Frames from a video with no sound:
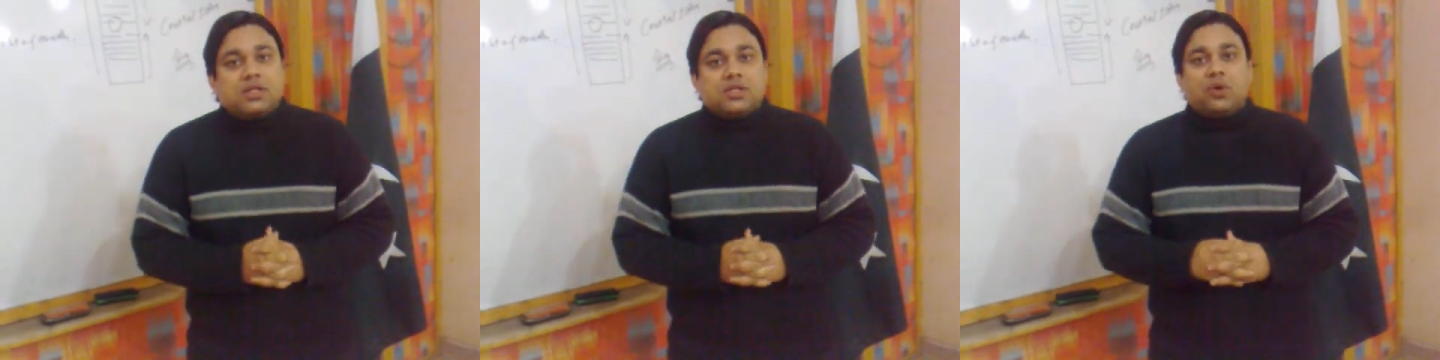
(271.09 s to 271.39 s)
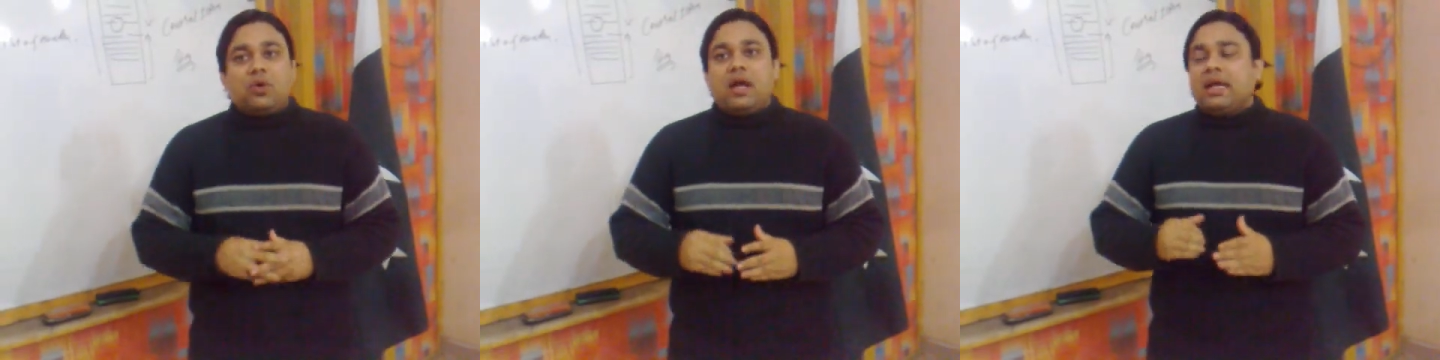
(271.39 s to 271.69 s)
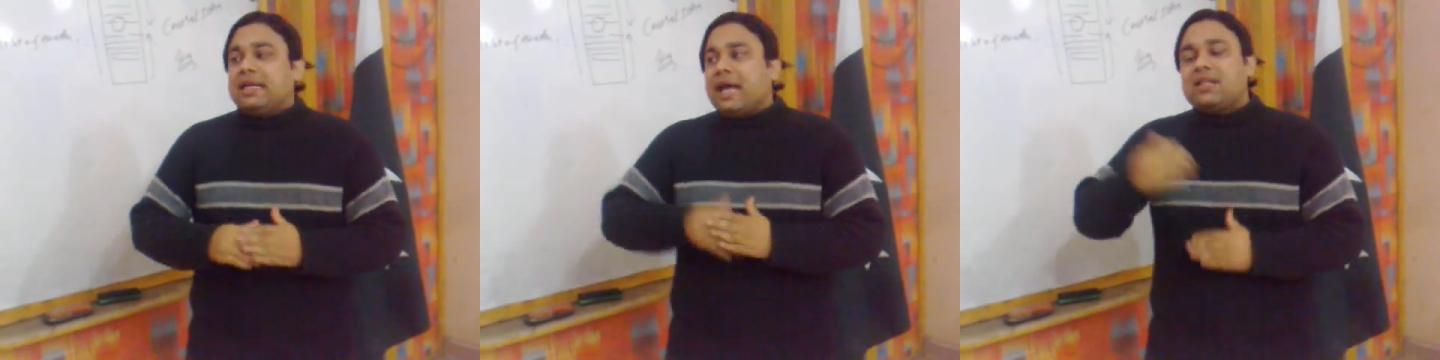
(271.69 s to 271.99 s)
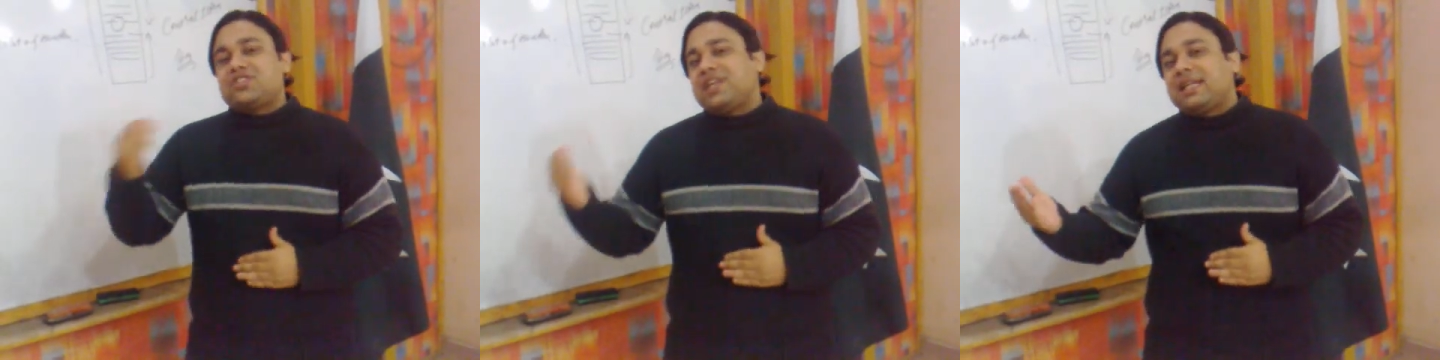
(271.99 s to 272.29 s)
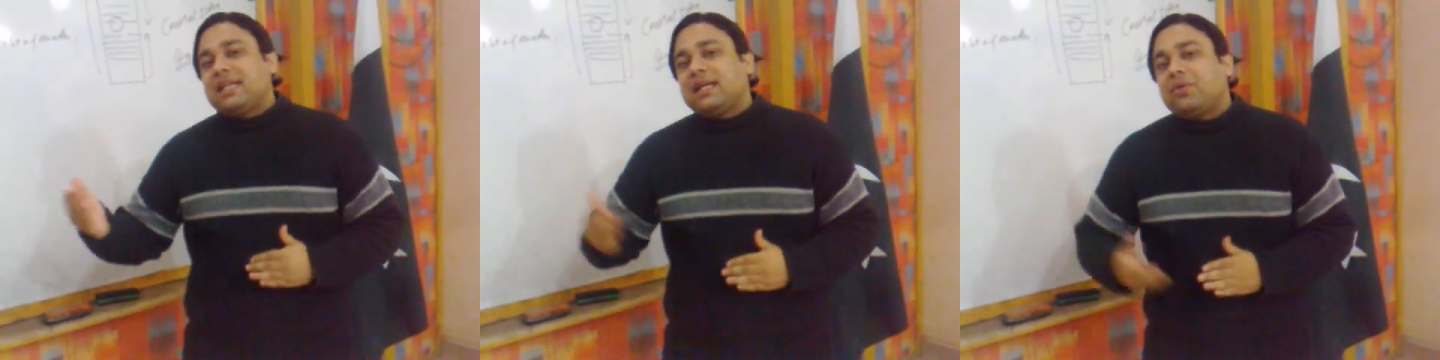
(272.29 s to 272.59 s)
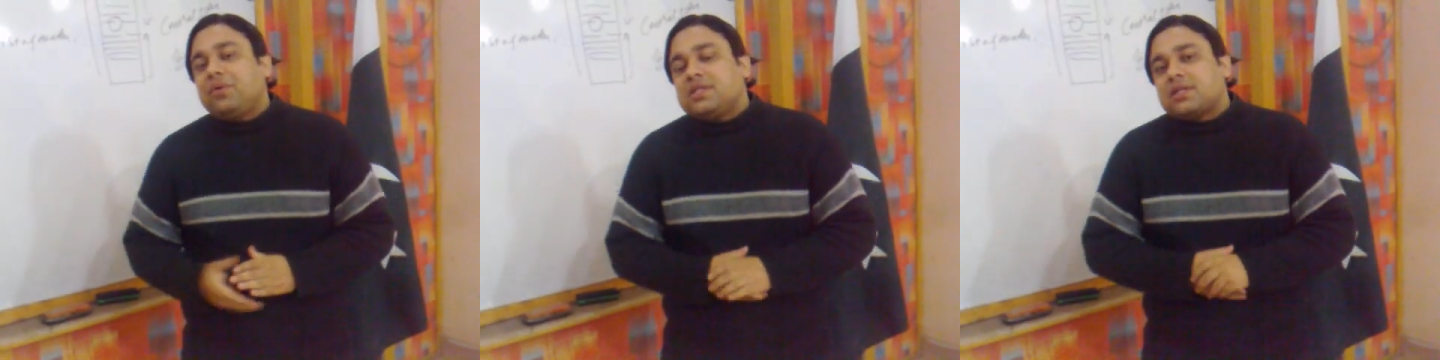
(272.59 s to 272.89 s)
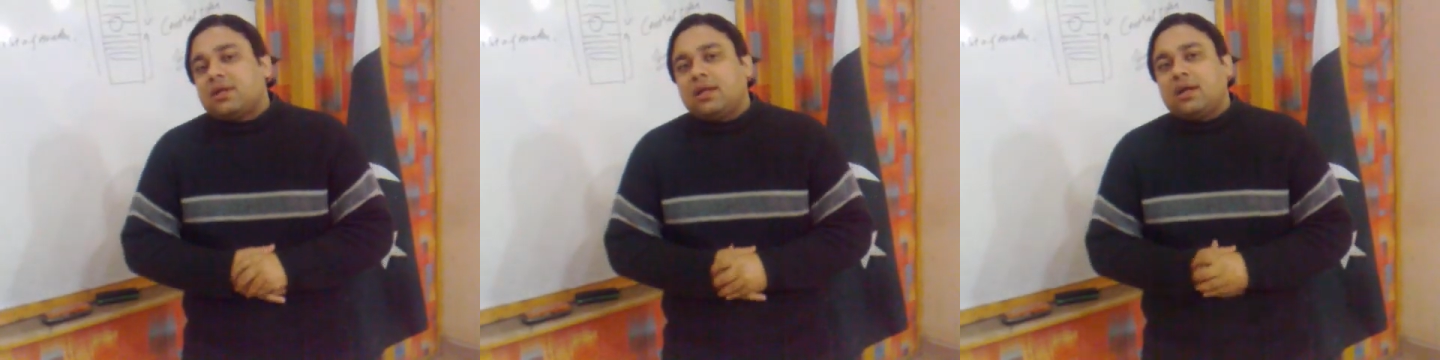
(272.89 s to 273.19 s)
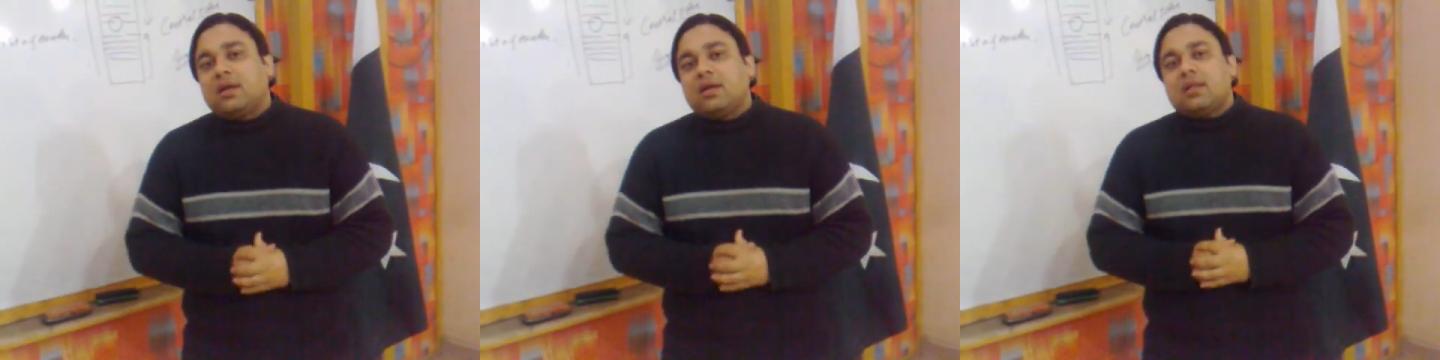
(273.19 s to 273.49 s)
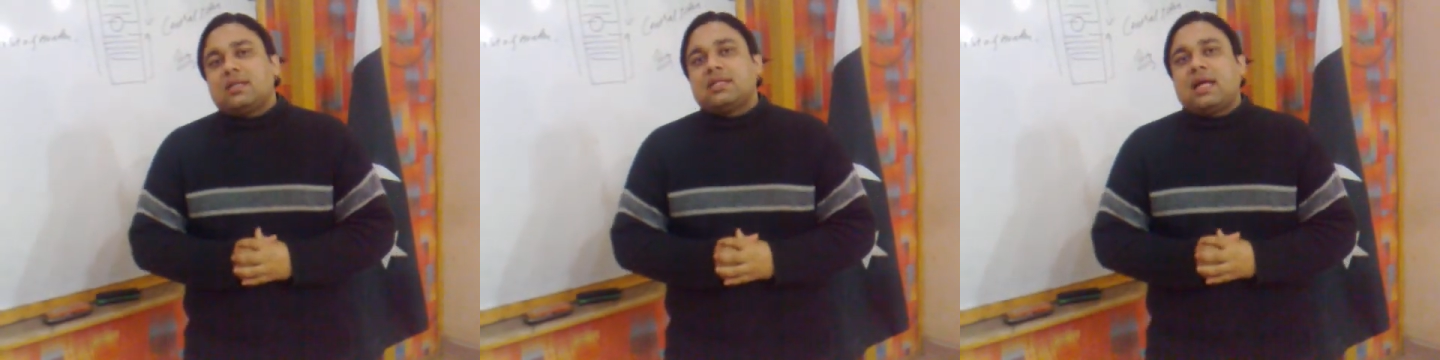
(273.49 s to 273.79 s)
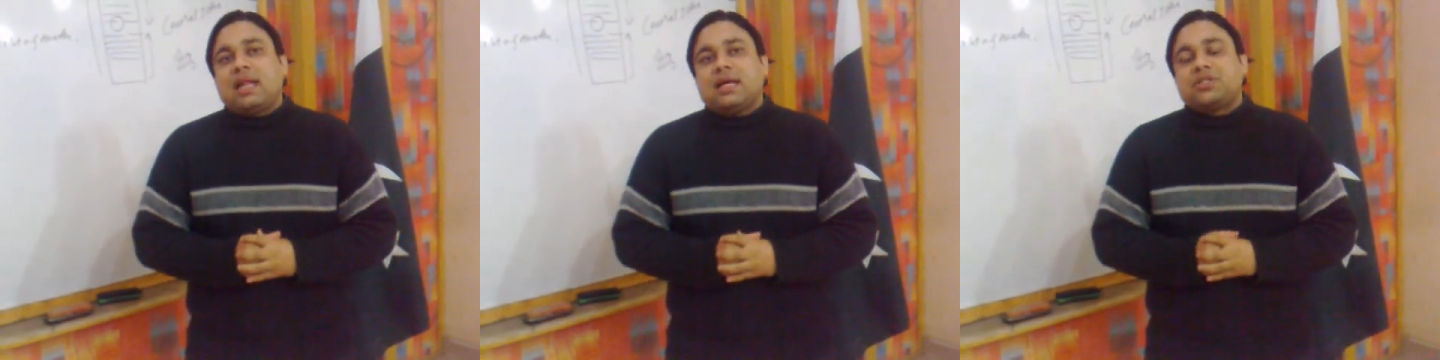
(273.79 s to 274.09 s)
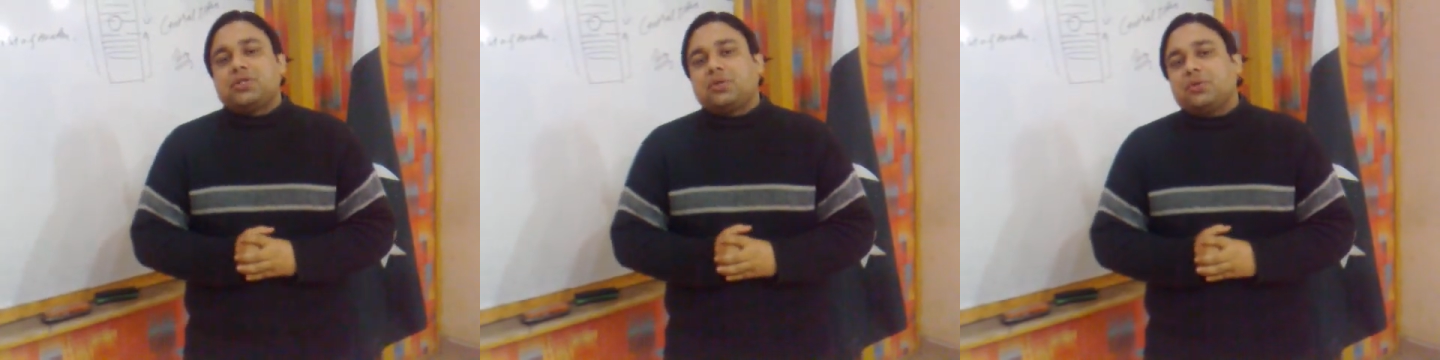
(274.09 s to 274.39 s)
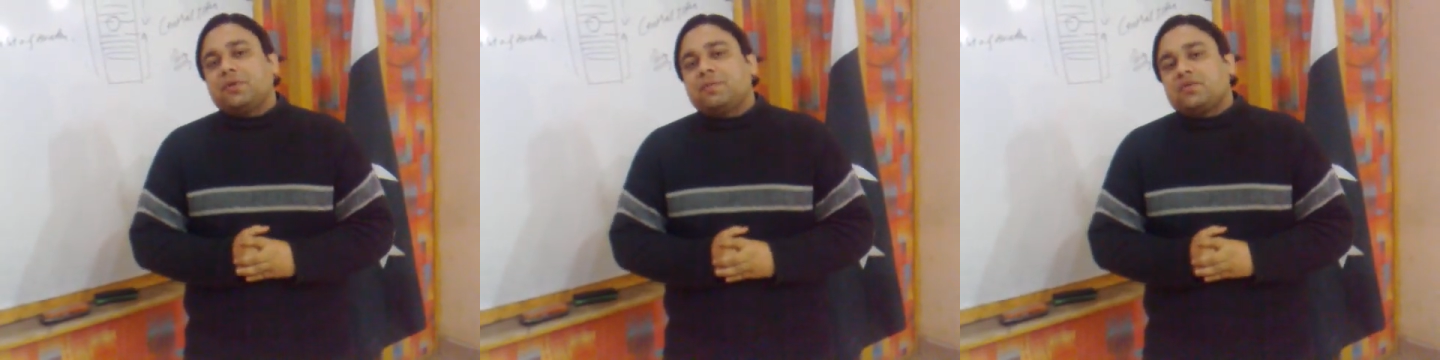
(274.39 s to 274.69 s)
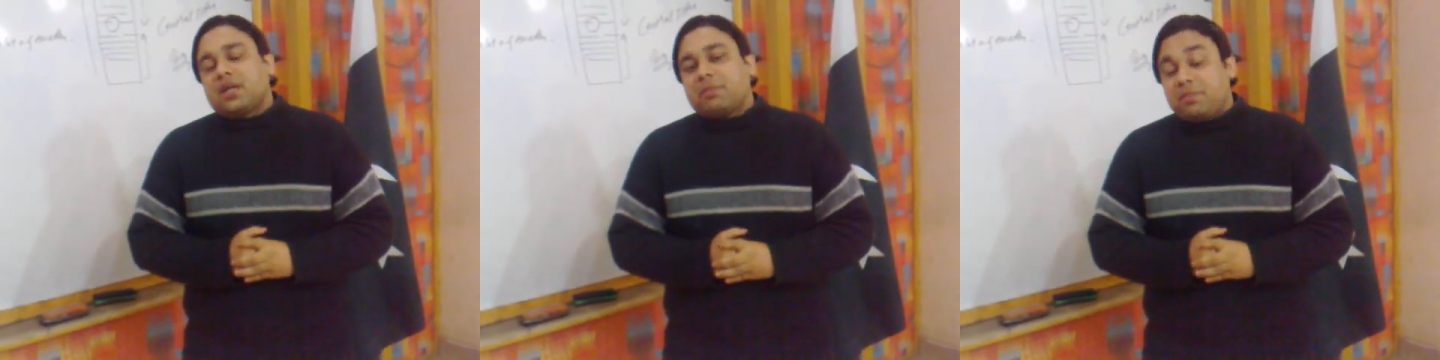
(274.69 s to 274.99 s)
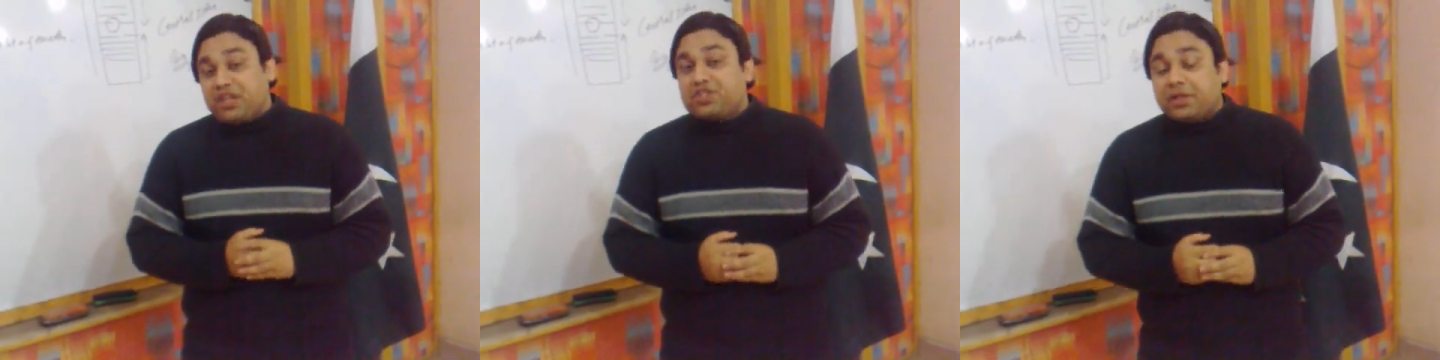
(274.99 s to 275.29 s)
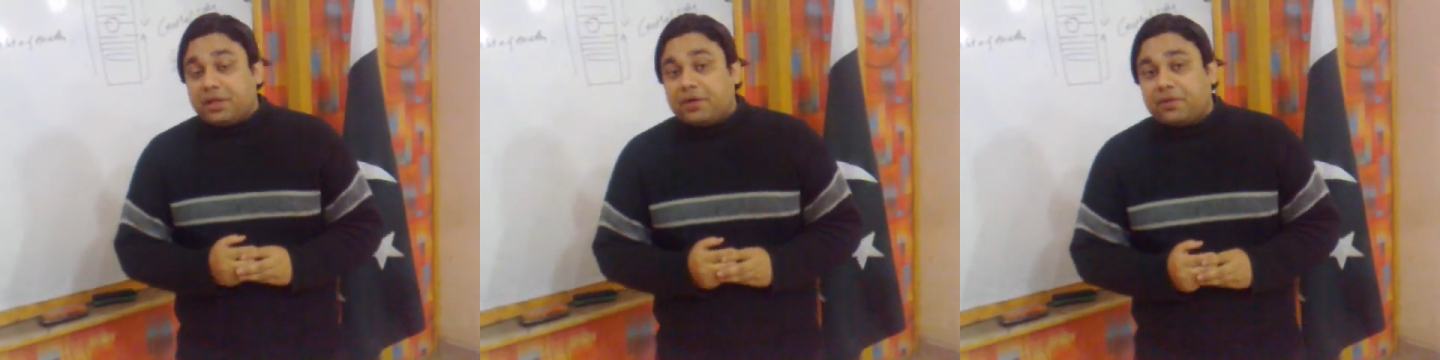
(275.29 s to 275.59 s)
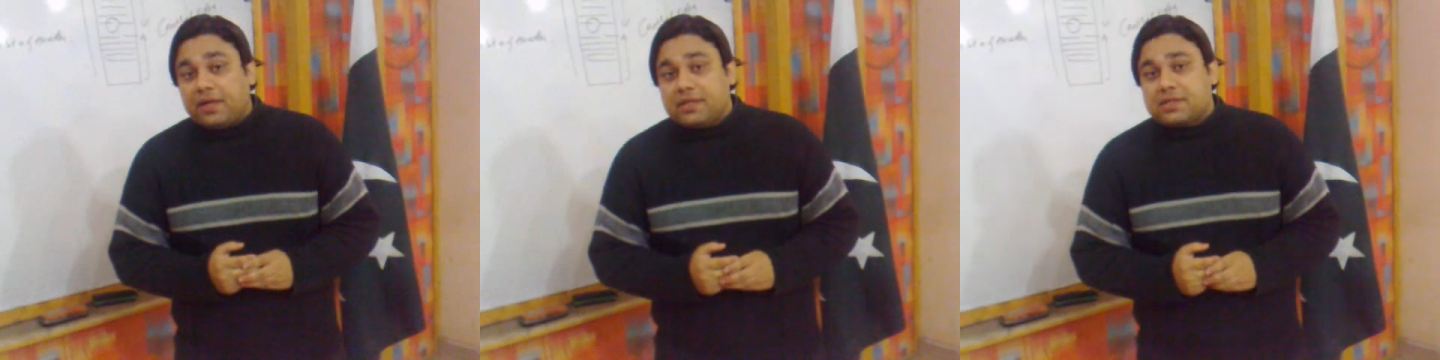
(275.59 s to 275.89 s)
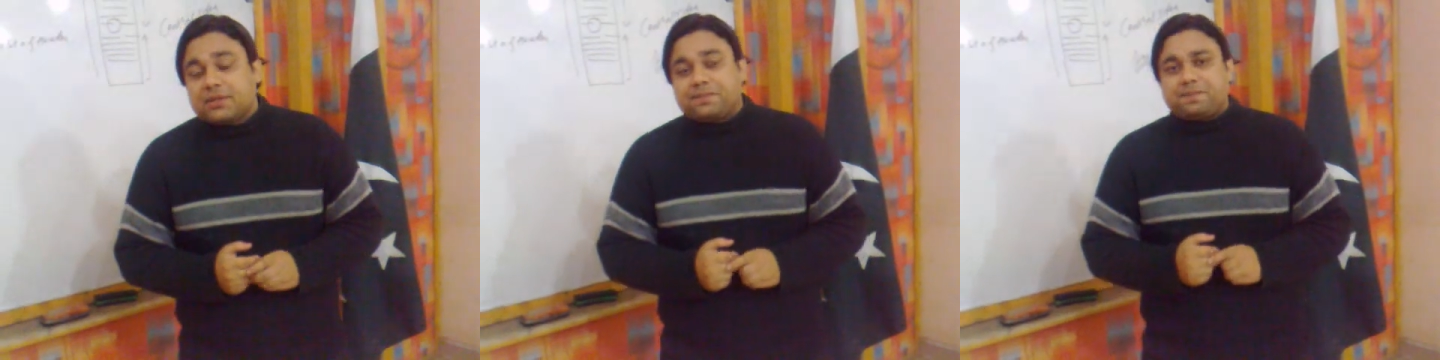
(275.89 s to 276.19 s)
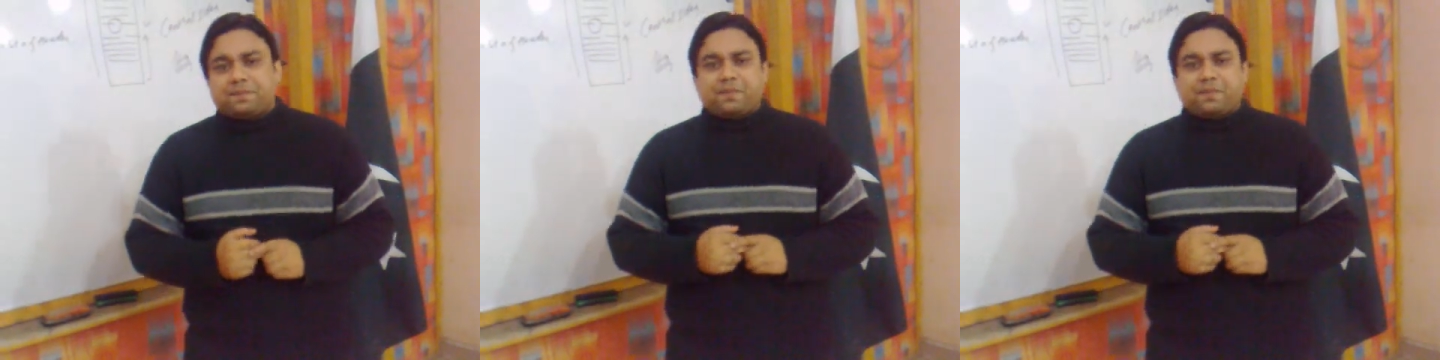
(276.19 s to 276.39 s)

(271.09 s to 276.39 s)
So another technical reason that I like to mention here is